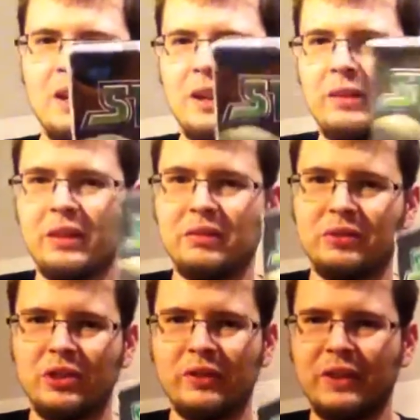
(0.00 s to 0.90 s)
There we go,
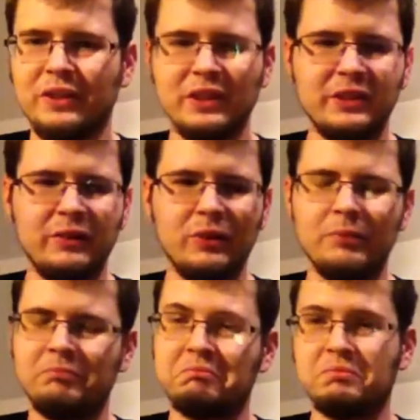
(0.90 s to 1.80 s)
Star Fox 64.
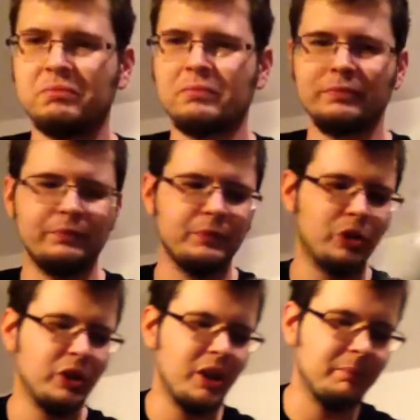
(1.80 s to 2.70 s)

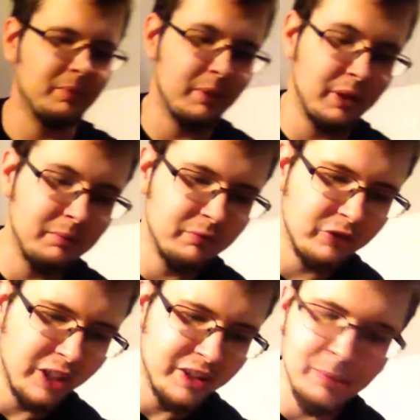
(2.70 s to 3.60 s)
Good game. I mean,
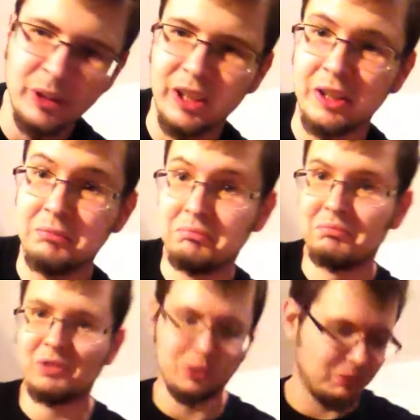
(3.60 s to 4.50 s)
flight simulator.
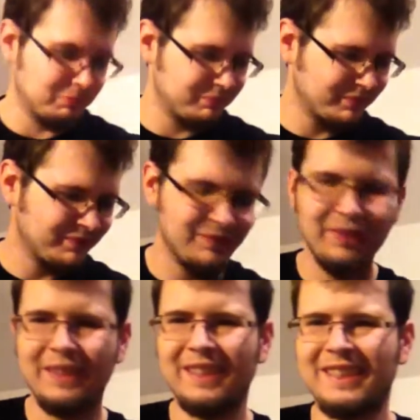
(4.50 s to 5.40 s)
Cool.
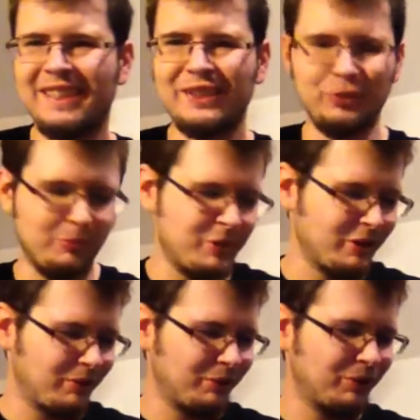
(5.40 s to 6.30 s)
Do a
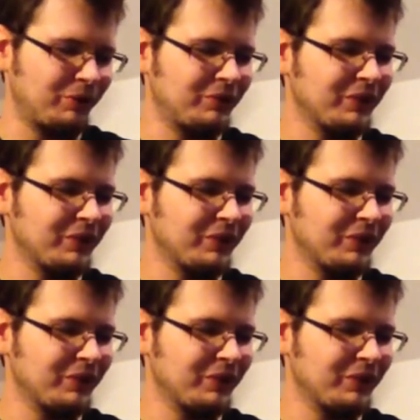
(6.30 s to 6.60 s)
barrel roll.